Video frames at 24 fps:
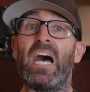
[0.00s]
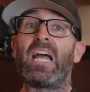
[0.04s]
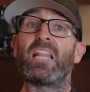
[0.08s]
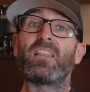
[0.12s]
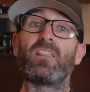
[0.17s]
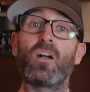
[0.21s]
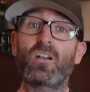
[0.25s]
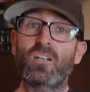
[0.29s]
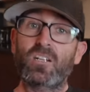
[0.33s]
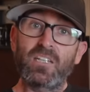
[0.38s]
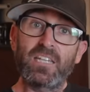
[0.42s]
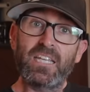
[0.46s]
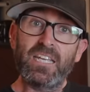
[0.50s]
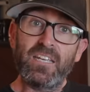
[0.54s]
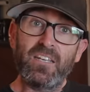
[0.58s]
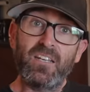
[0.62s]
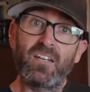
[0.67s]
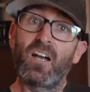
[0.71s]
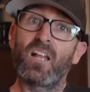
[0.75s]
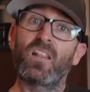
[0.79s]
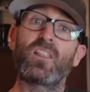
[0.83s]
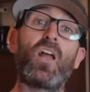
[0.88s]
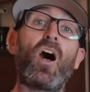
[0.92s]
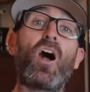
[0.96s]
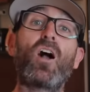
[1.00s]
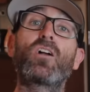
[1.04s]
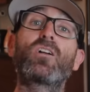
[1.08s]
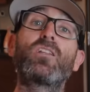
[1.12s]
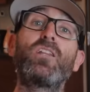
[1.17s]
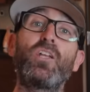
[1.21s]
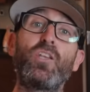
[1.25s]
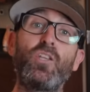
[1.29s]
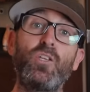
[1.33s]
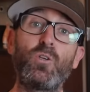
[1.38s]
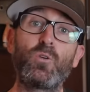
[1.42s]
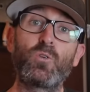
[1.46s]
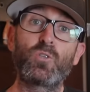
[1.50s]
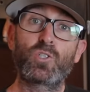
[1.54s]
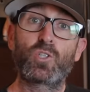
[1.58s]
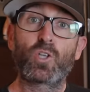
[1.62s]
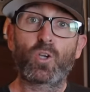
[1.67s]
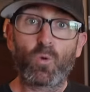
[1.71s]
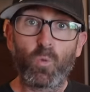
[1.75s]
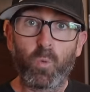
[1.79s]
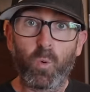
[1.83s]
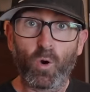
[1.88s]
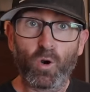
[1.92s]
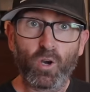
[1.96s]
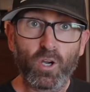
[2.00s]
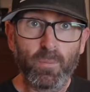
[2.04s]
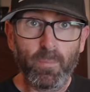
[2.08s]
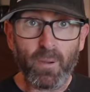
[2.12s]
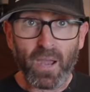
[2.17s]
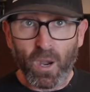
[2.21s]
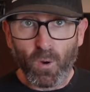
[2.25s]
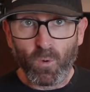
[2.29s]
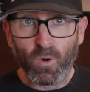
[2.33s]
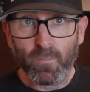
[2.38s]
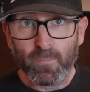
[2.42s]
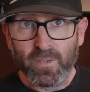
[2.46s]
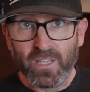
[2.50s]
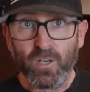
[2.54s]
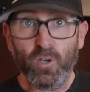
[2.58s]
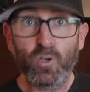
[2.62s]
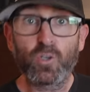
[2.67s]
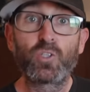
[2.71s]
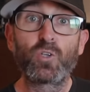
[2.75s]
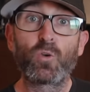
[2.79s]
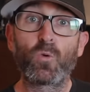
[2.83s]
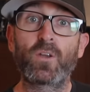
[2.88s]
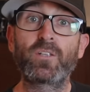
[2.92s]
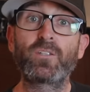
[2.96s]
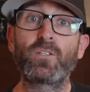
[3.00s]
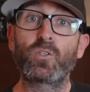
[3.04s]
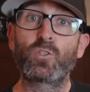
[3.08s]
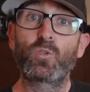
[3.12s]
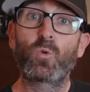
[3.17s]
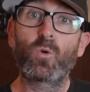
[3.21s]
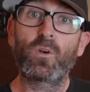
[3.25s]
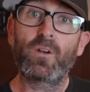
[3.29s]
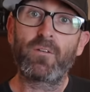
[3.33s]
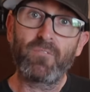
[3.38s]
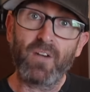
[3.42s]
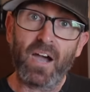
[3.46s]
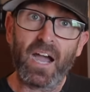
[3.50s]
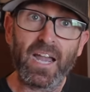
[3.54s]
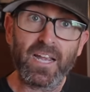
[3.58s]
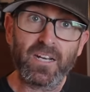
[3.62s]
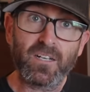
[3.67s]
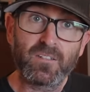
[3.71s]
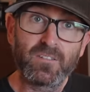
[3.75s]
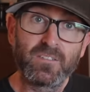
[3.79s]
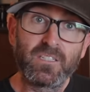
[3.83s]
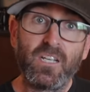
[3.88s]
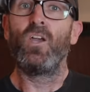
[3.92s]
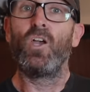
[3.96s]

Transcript: Luckily, Lachlan used a Quarg power meter during the Tour Divide.